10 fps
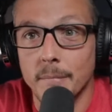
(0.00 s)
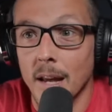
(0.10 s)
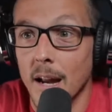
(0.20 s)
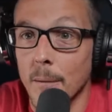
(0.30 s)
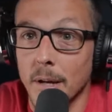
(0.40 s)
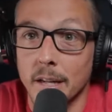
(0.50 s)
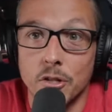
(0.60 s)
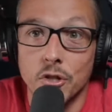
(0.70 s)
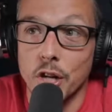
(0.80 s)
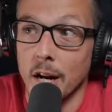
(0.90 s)
And I'm like,
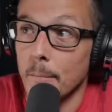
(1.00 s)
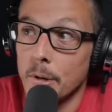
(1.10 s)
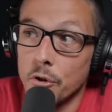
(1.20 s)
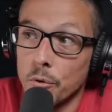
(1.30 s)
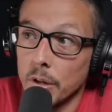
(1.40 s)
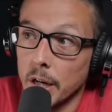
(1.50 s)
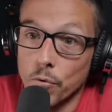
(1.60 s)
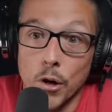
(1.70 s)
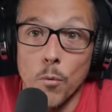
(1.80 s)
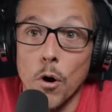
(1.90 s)
Jake, I've been doing like
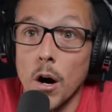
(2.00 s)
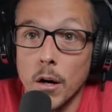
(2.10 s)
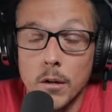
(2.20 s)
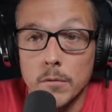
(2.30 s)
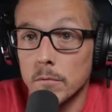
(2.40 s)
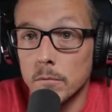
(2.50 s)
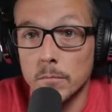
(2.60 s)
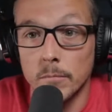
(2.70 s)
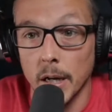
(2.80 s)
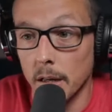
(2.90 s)
run walk.
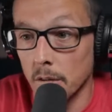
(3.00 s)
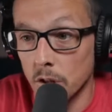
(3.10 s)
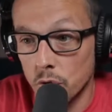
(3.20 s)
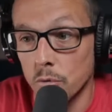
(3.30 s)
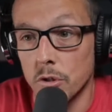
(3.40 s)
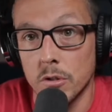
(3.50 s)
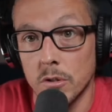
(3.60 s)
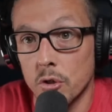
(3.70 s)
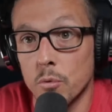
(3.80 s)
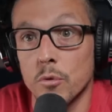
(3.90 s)
Like this was
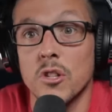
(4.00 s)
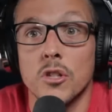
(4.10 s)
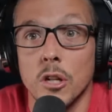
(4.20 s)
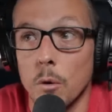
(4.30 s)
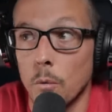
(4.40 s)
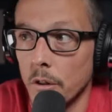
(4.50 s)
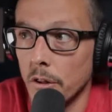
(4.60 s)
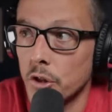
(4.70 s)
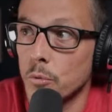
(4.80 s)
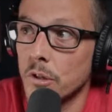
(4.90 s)
the slow one.
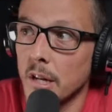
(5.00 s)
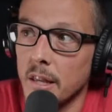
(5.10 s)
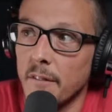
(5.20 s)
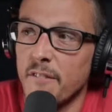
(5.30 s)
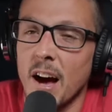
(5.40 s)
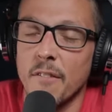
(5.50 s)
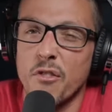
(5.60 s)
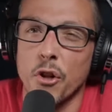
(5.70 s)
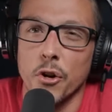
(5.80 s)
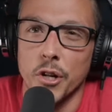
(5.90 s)
This was, I think,
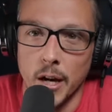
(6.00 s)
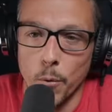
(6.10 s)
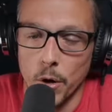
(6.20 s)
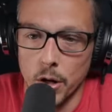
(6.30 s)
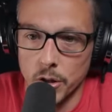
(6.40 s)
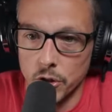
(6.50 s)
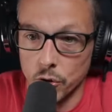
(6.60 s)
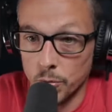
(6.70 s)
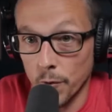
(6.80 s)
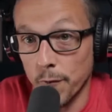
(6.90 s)
5:30. I went on this
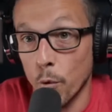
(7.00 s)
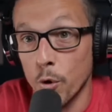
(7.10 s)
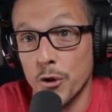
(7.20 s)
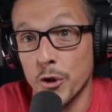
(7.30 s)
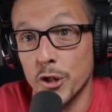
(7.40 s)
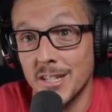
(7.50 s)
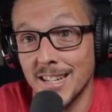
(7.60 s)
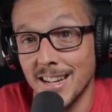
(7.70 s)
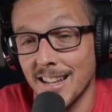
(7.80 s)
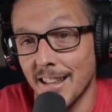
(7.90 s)
loop. So
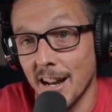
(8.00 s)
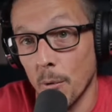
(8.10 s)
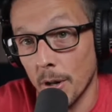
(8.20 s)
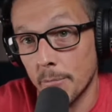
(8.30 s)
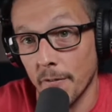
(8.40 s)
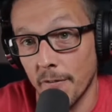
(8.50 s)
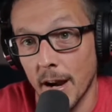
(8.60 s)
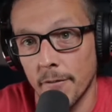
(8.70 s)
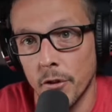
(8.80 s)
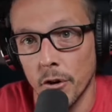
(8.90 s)
4:13 and then I went up to
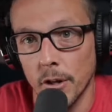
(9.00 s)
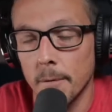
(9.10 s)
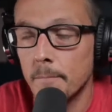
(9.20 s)
5:30.